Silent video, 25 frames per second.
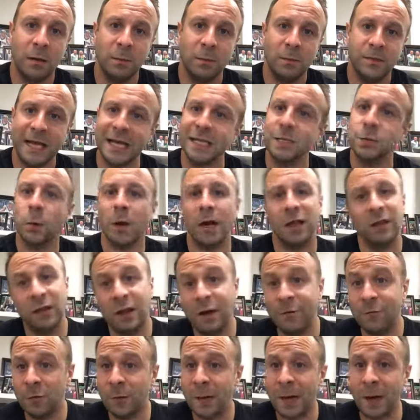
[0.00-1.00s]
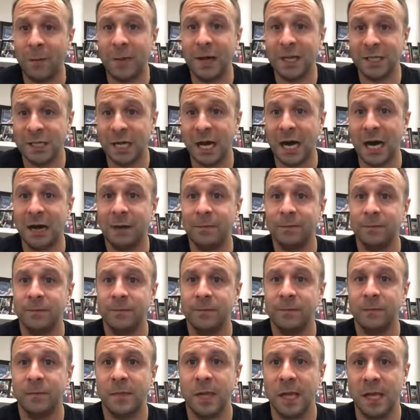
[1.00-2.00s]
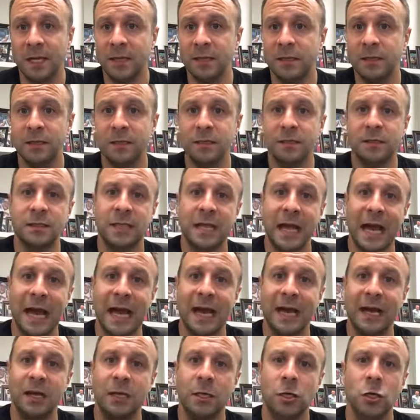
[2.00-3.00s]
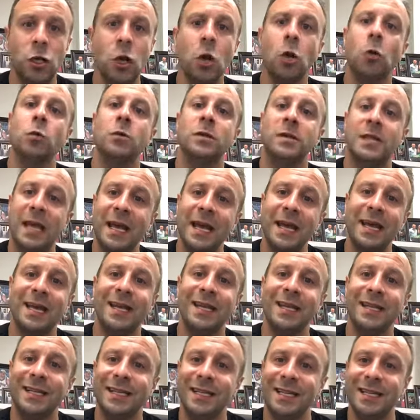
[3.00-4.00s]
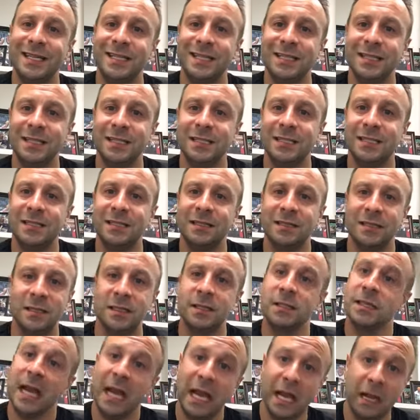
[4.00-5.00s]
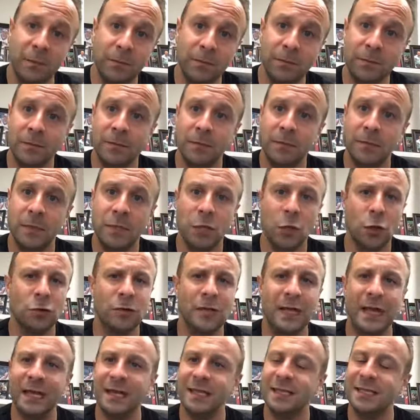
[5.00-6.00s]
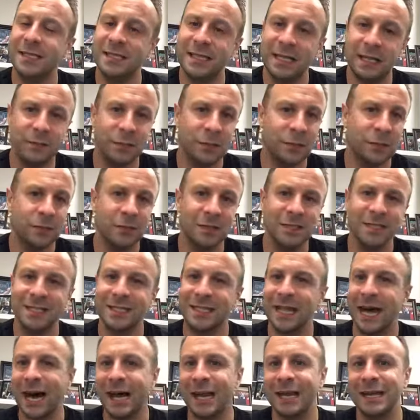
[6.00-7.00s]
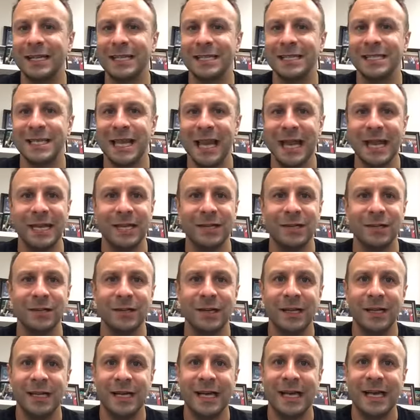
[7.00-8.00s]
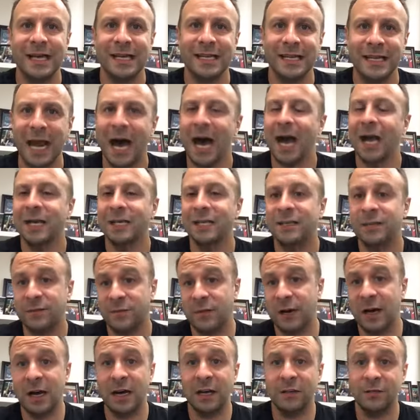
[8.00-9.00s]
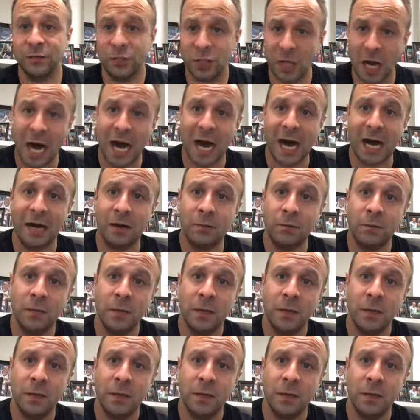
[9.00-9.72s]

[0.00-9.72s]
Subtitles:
That's what I love about my job, is that no day is the same. No day is typical. It's not a standard 9-to-5 job.